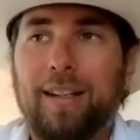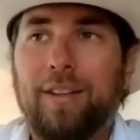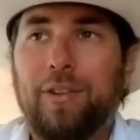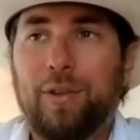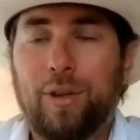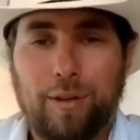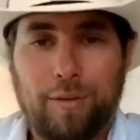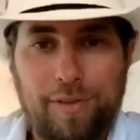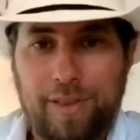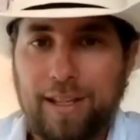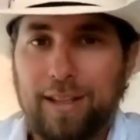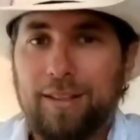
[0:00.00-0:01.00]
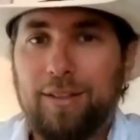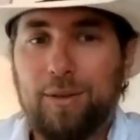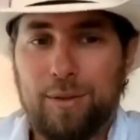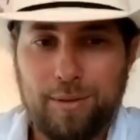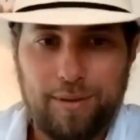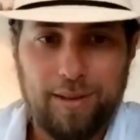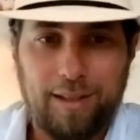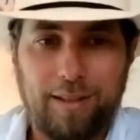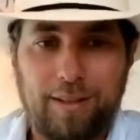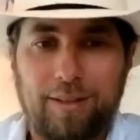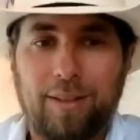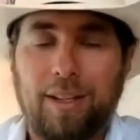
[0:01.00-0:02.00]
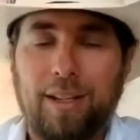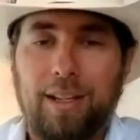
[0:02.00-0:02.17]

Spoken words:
solve things, do things.